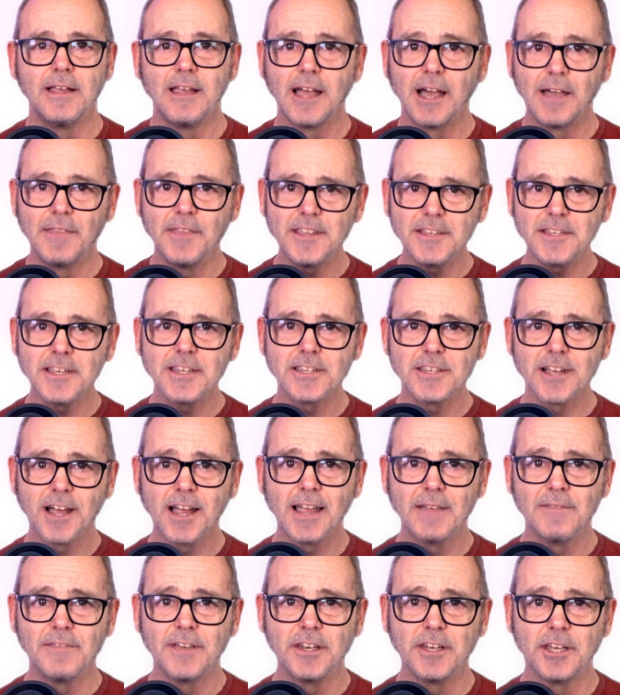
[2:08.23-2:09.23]
and this
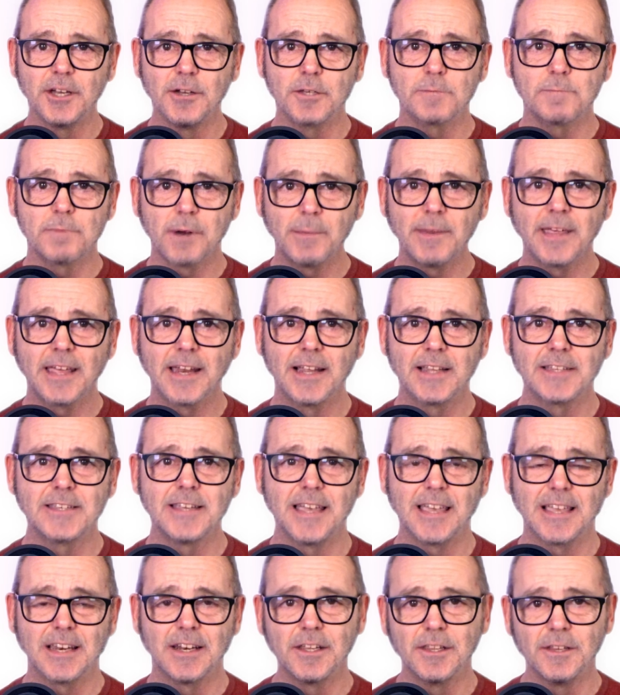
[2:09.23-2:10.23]
entire video is probably going to
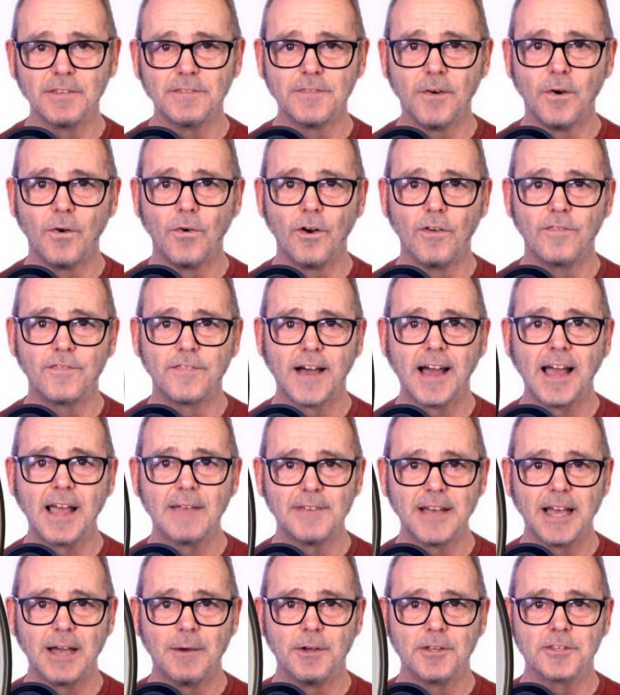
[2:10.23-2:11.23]
take another 4 or
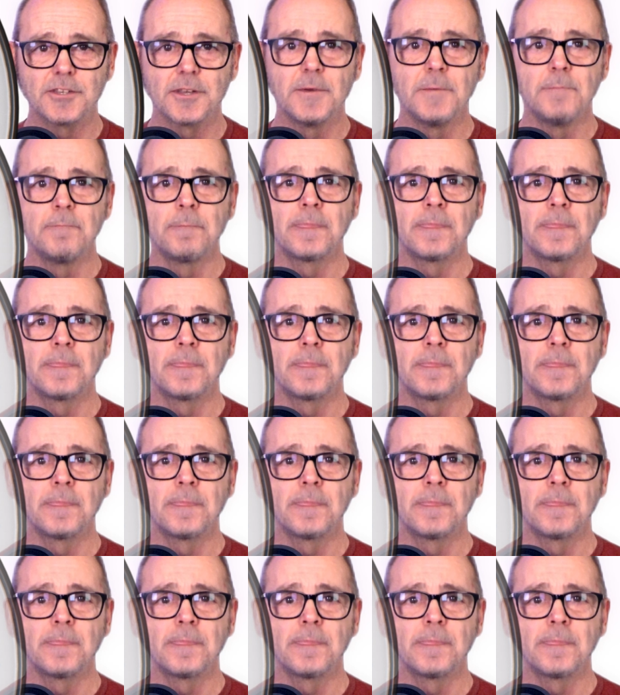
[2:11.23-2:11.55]
5 hours.